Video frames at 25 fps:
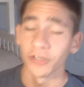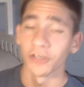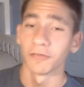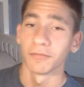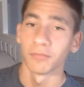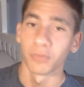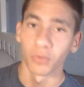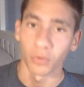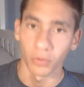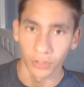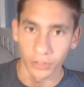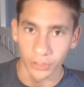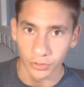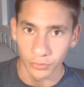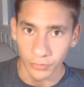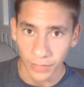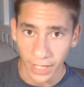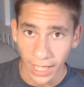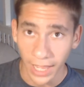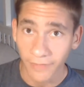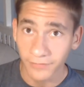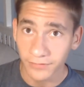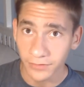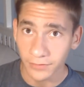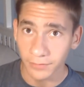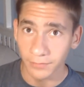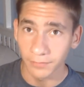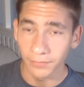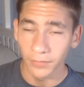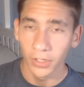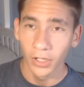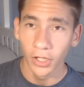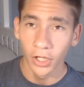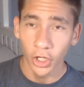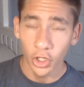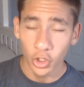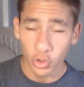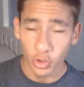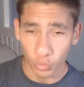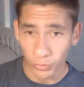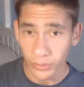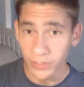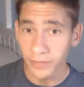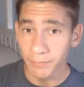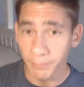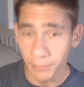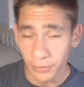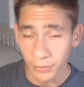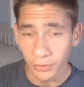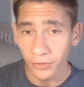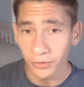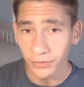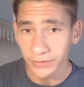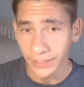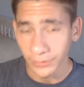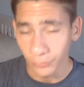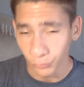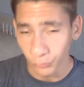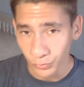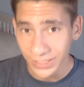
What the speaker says: her poorly, you have to rebuild and